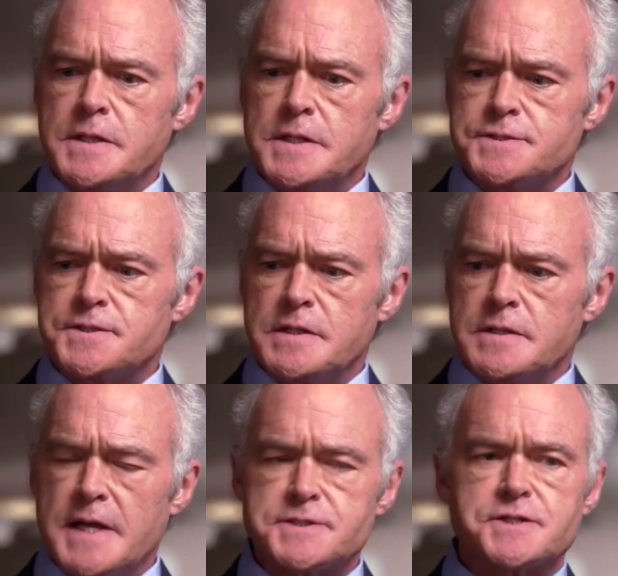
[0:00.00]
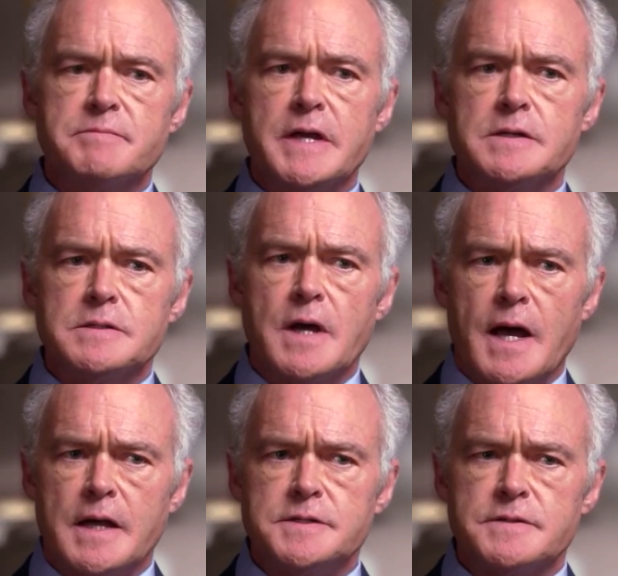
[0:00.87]
is the estimated
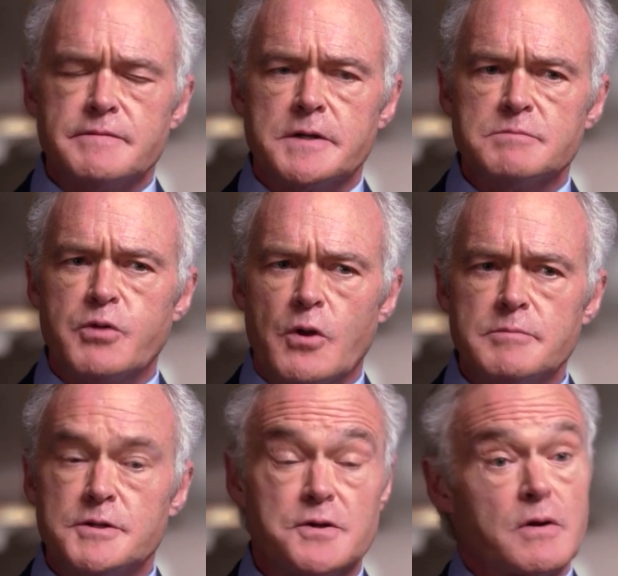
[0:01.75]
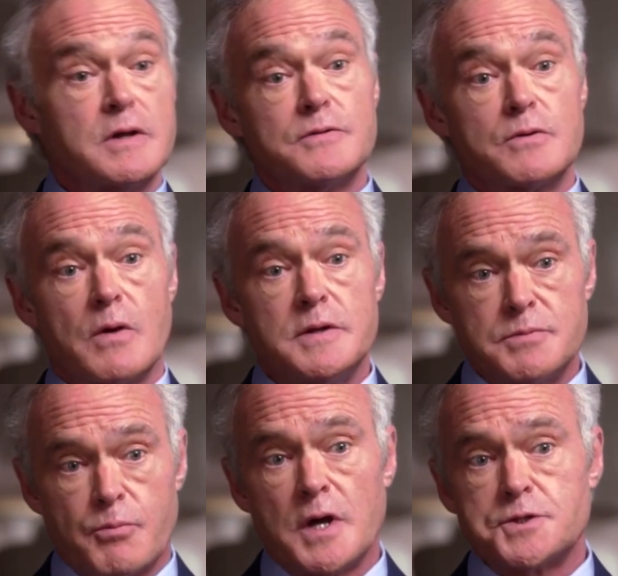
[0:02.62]
height of unemployment during the Great
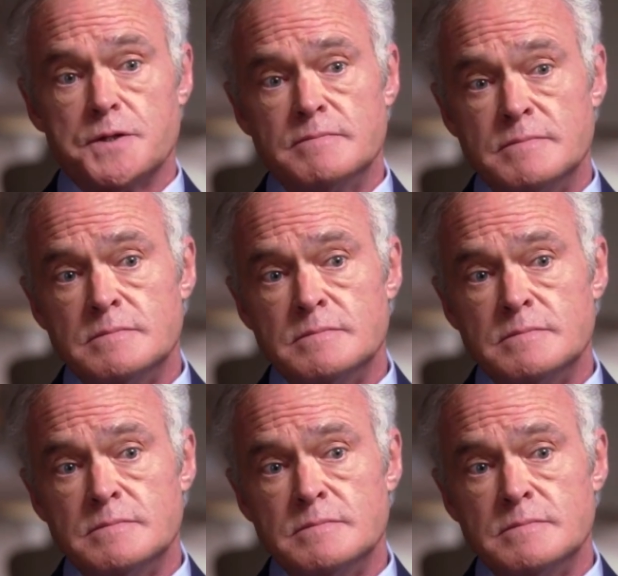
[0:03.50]
Depression.